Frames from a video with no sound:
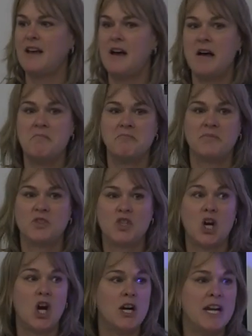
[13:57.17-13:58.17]
Um,
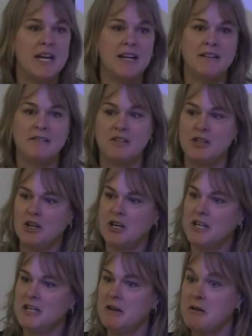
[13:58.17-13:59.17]
charting
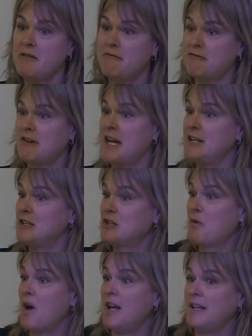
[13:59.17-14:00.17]
good friend
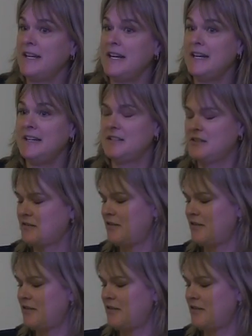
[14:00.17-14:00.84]
qualities